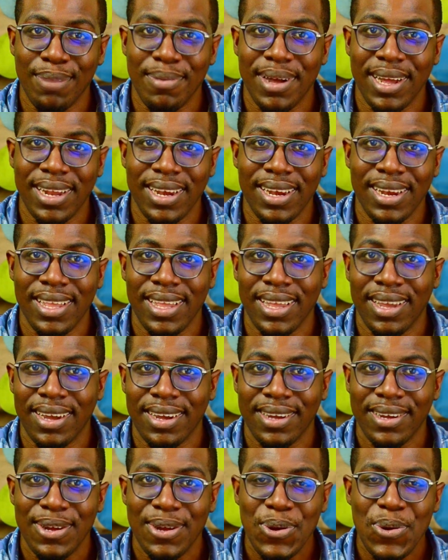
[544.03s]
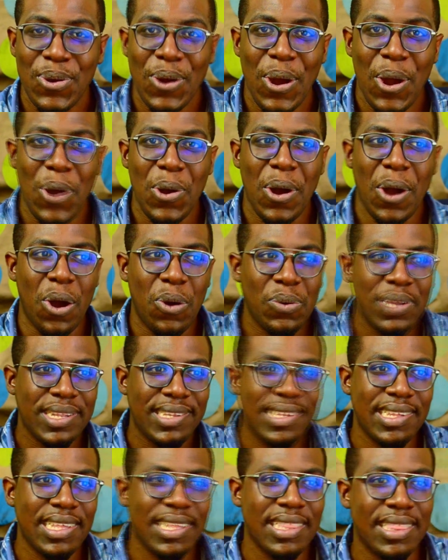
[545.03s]
and Leah, how we
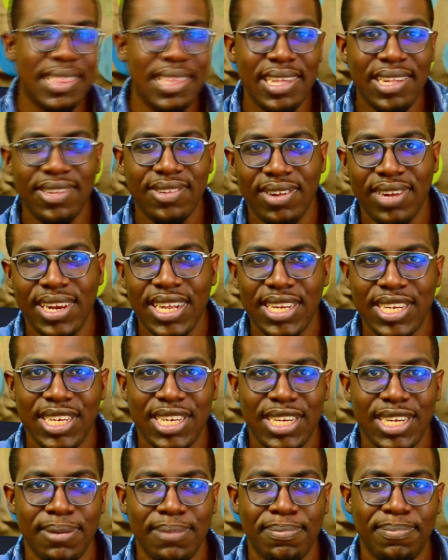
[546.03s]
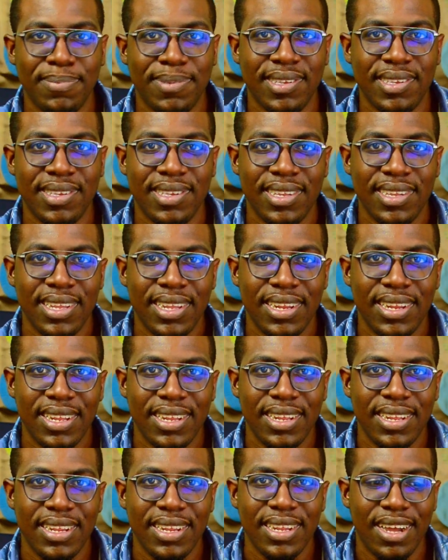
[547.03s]
see these relationships
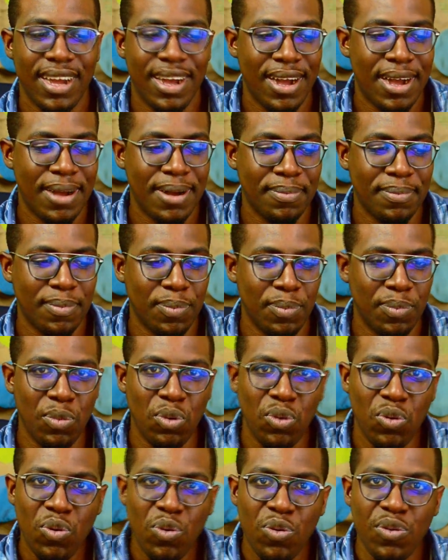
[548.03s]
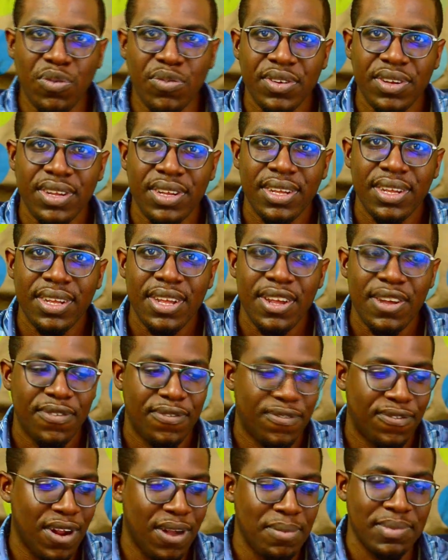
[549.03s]
move
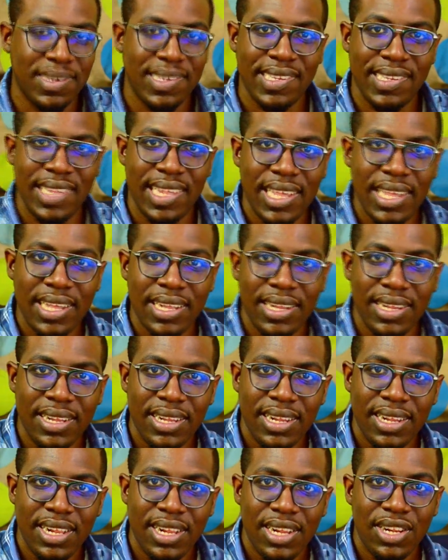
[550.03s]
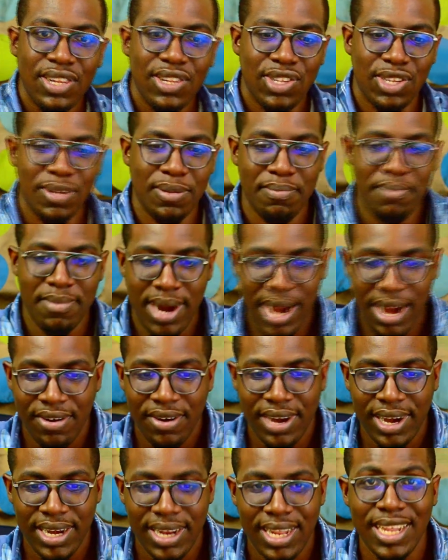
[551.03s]
from single to
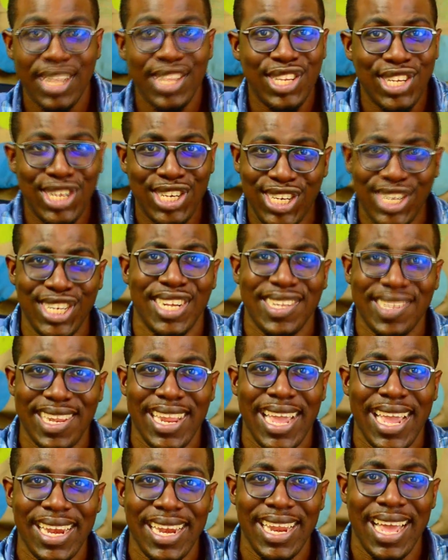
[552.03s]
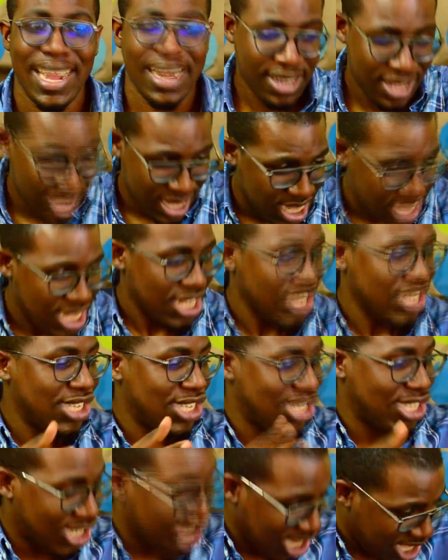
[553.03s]
married is just like that.
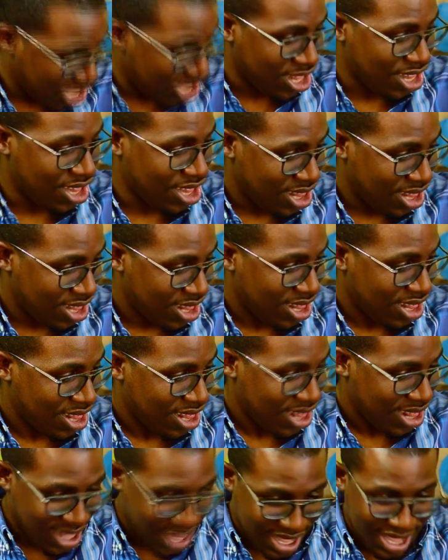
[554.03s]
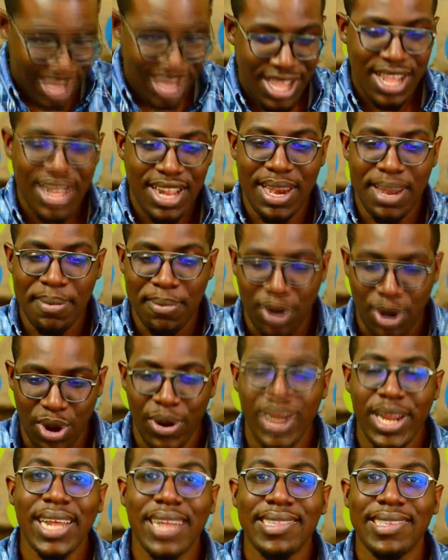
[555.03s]
Single, them go
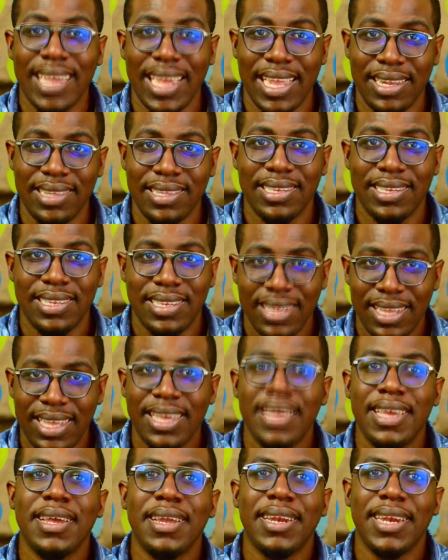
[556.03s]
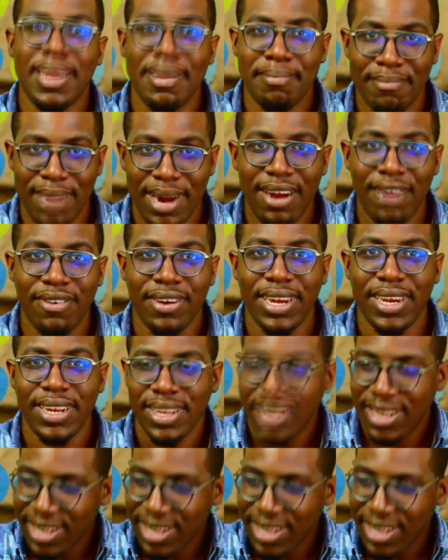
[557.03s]
in a tent, they're married,